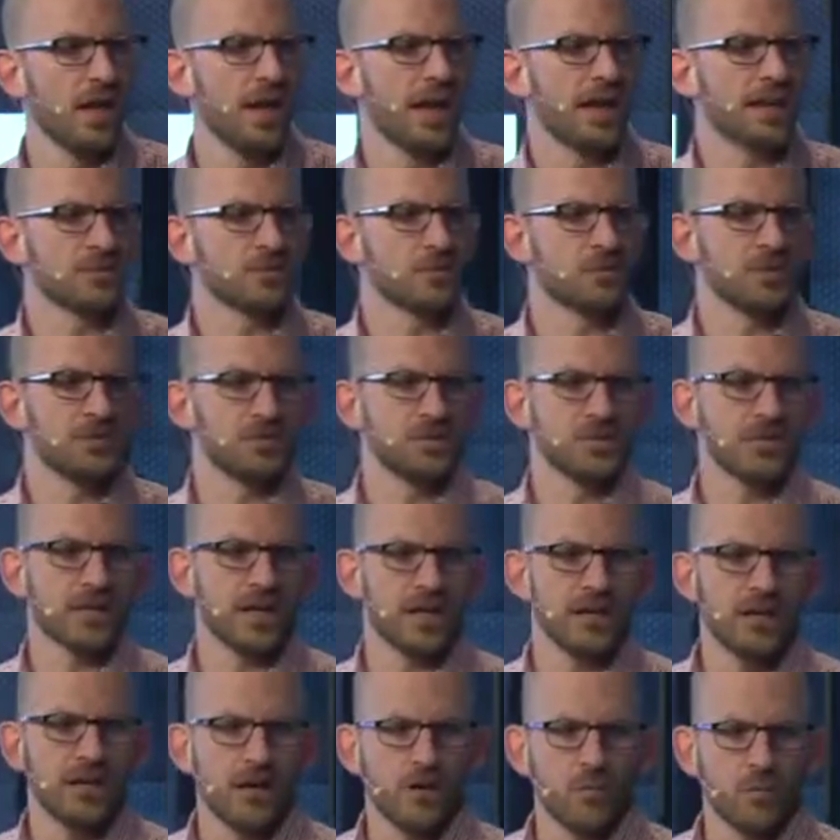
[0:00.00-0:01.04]
And as we do
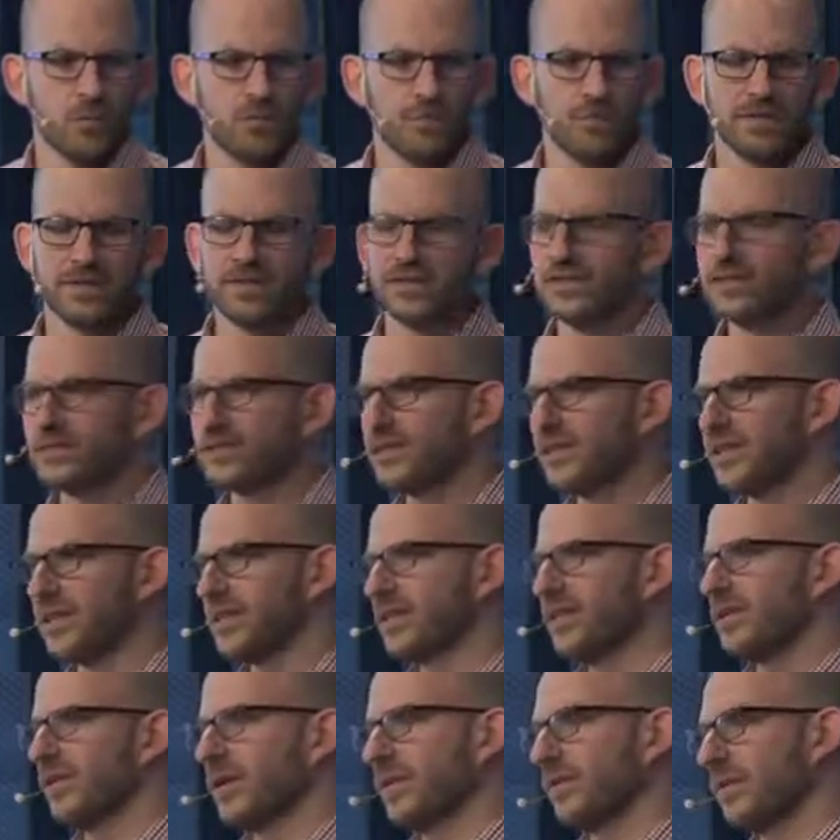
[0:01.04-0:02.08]
that, we begin to
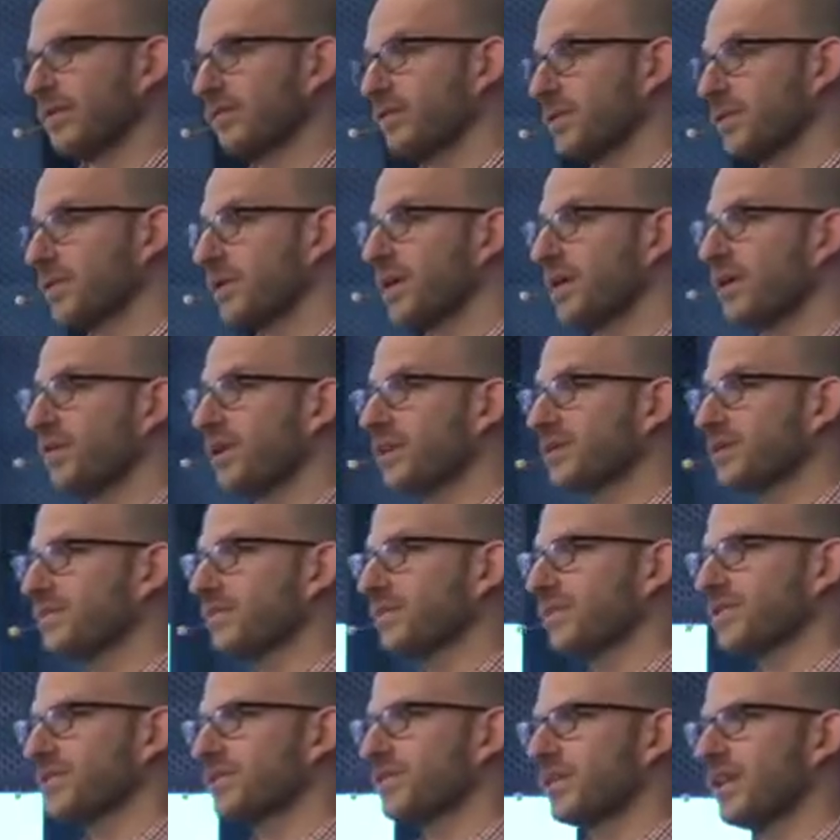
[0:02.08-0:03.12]
iterate. If we don't get it right the
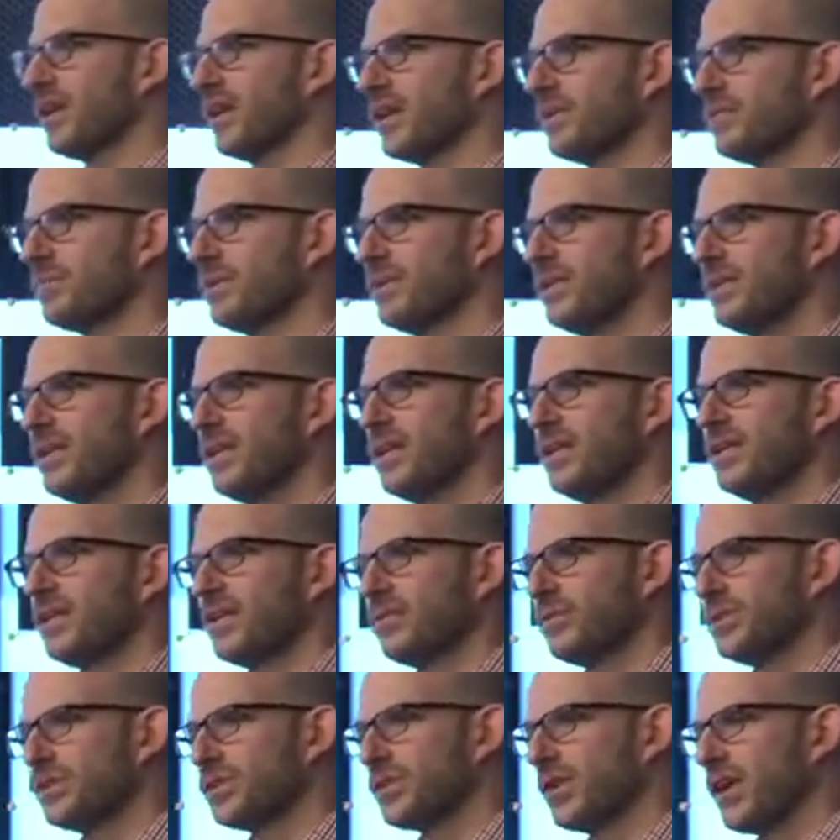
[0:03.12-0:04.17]
first time,
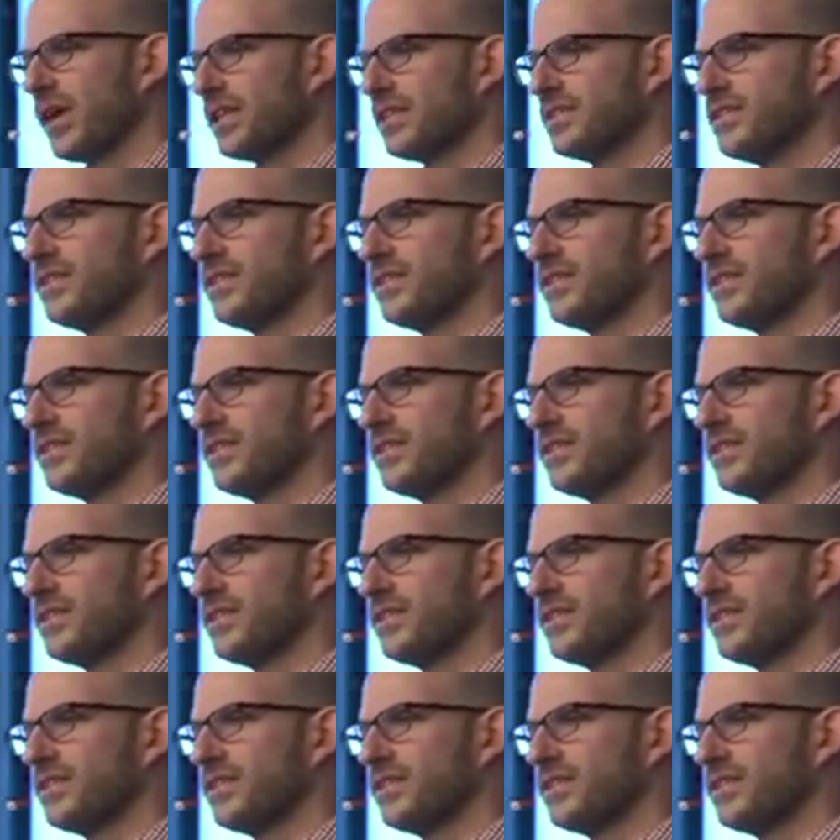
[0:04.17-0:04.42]
then we try it a